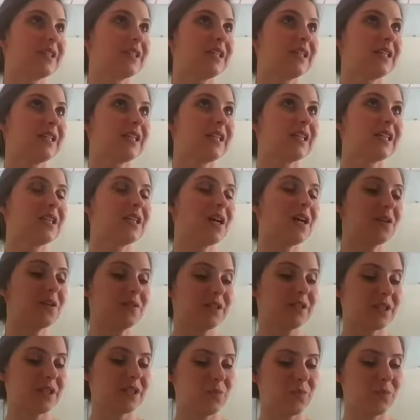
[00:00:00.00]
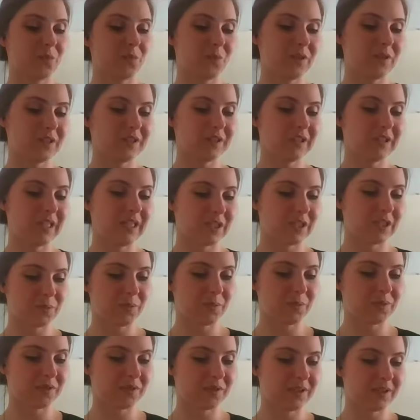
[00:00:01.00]
like, not only will
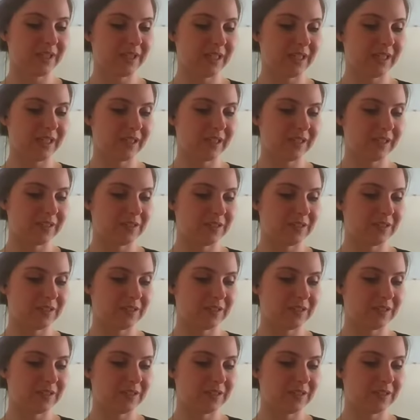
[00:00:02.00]
exploring